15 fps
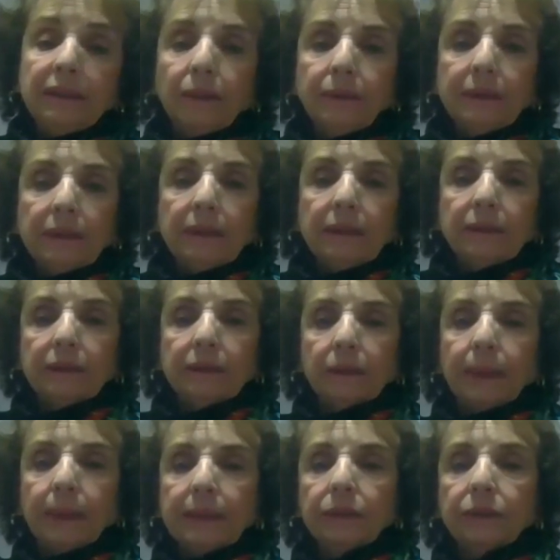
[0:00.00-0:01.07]
you know it, it's a
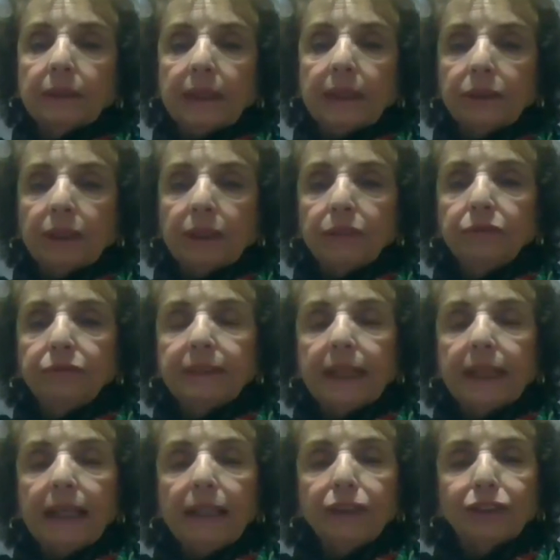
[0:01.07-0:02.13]
question. It's like
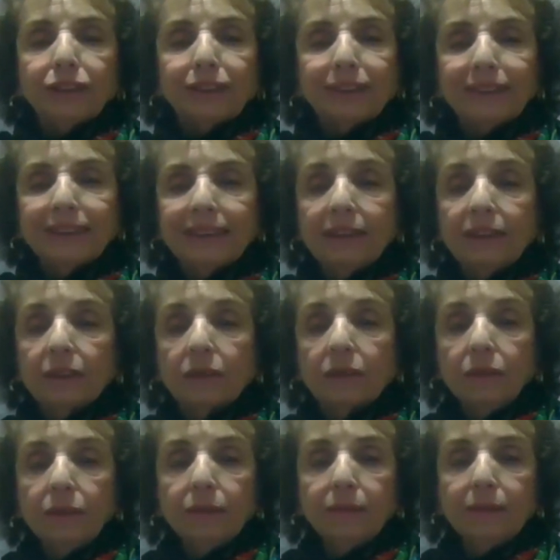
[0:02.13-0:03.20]
gentrification: is this
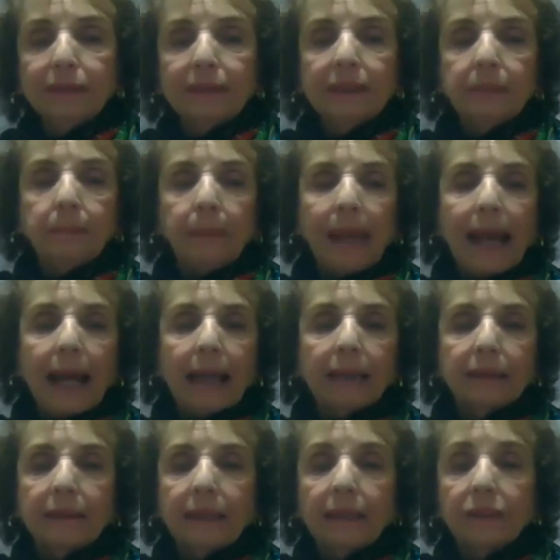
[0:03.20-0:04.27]
good or is this
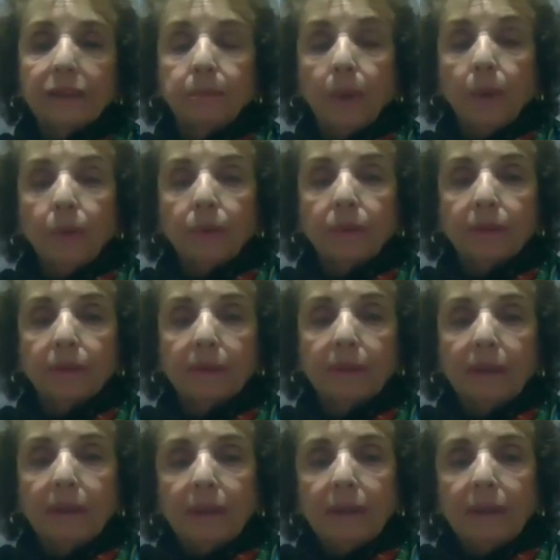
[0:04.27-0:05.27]
bad? It has both.